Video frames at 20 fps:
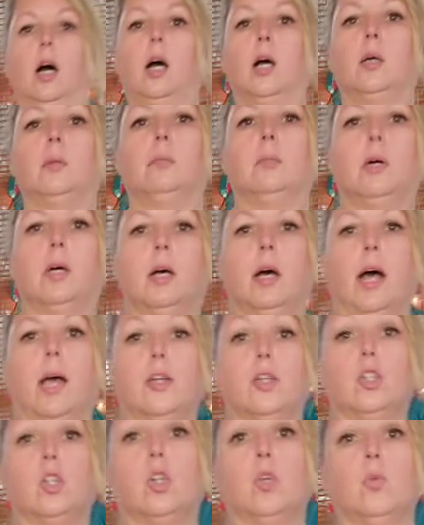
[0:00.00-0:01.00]
Um,
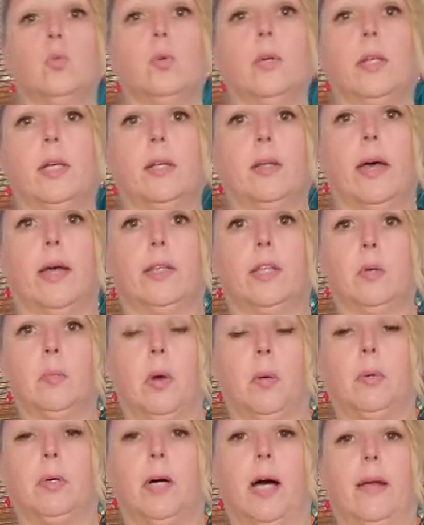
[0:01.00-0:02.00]
I do really like them.
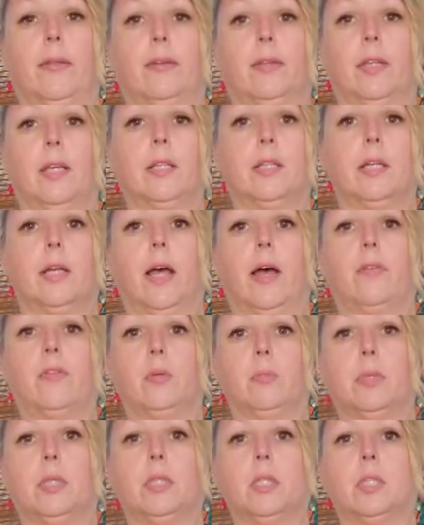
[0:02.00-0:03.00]
I'm glad that they did
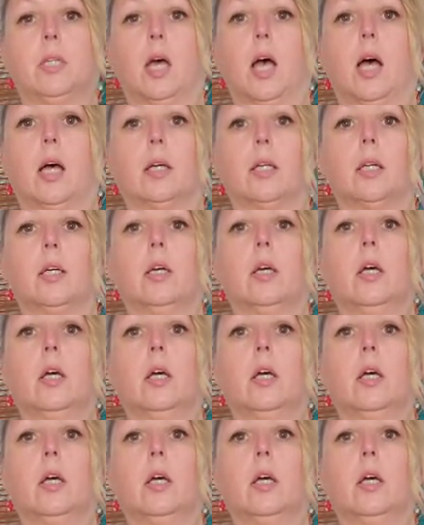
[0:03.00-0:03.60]
have them in stock.